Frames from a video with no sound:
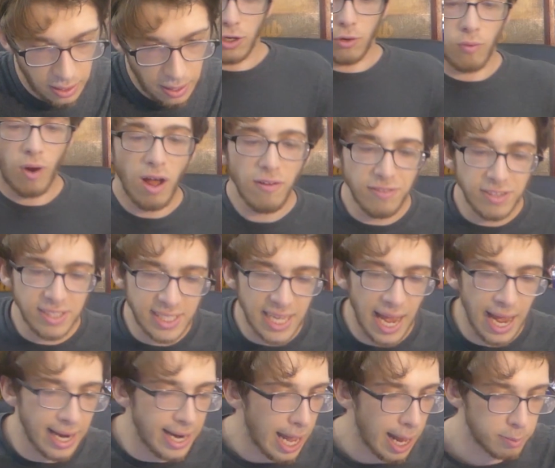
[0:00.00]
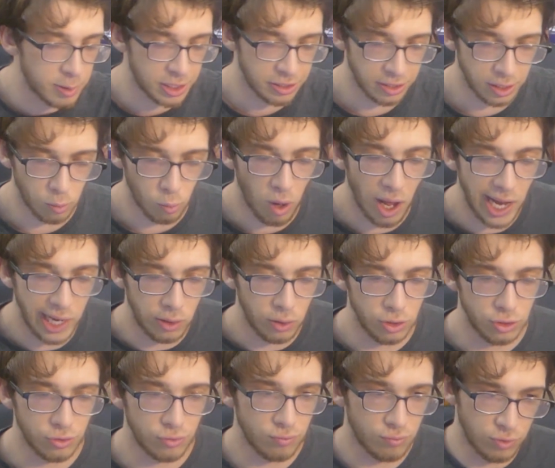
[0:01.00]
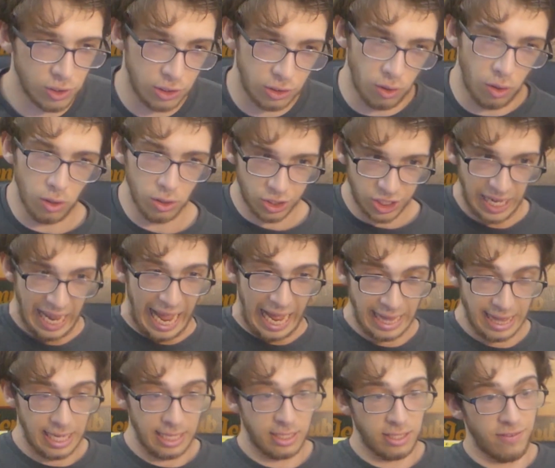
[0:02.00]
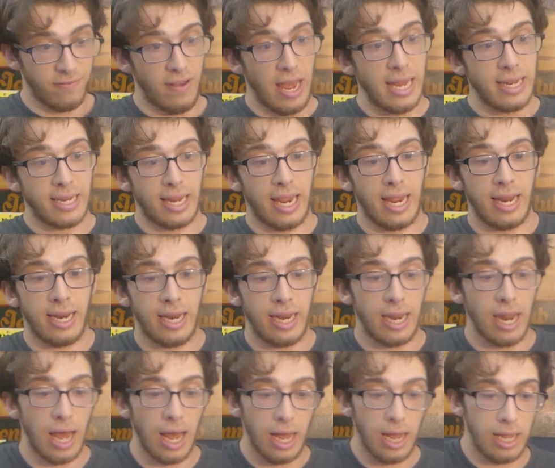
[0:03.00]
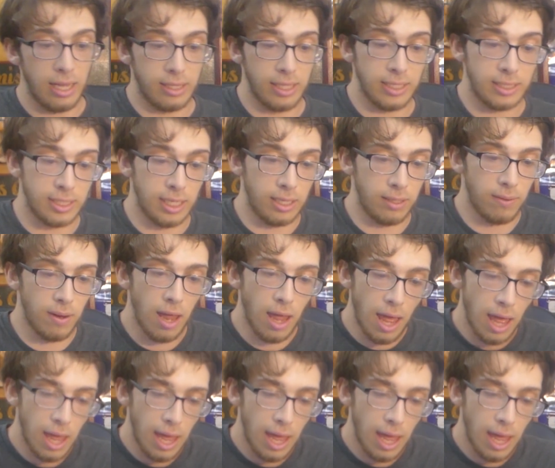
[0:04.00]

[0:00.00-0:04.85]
So Rafa's had absolutely wild results at this event, and listen,